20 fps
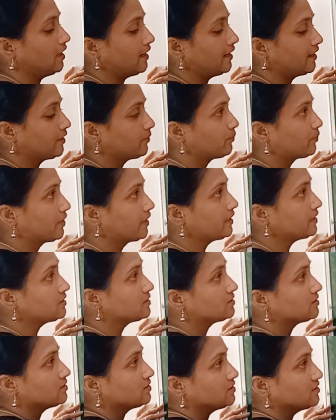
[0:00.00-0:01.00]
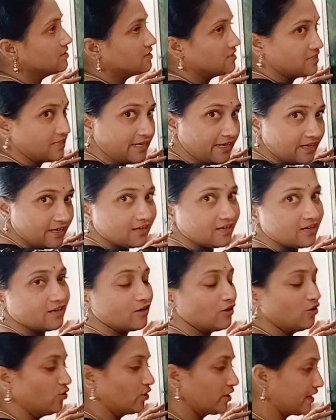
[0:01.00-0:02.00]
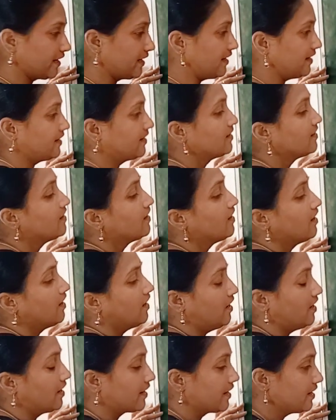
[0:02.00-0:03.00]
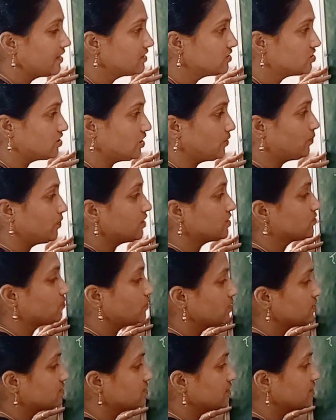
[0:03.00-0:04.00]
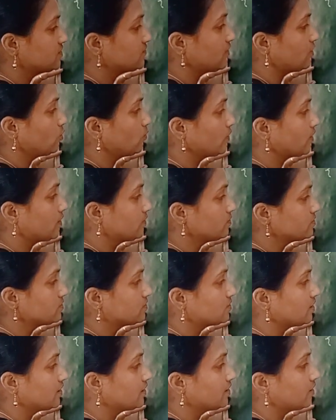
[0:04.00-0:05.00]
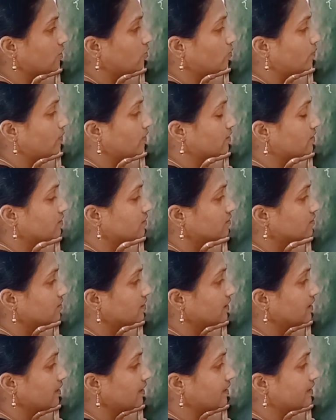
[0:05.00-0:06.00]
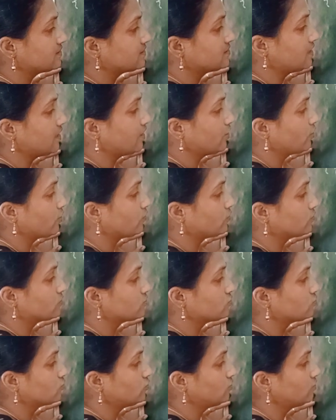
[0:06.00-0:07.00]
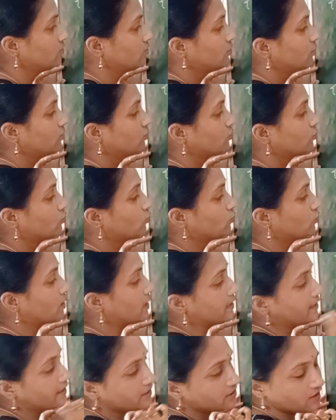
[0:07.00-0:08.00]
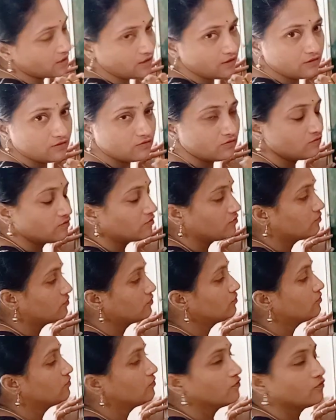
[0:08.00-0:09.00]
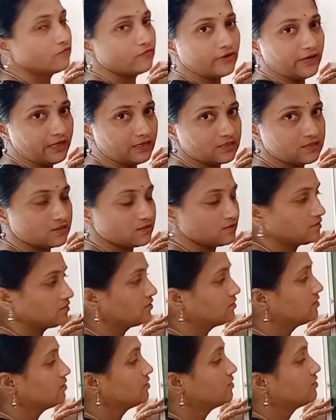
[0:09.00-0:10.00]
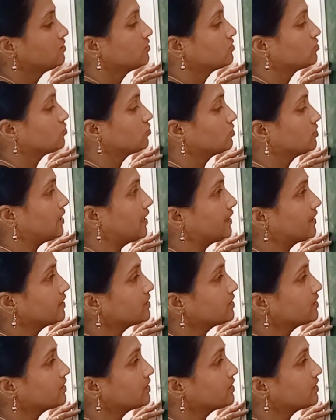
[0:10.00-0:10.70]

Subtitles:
It prints j. Okay. Again j plus plus, j's value becomes 3 now, but 3 less than or equals to 2, condition fails. So that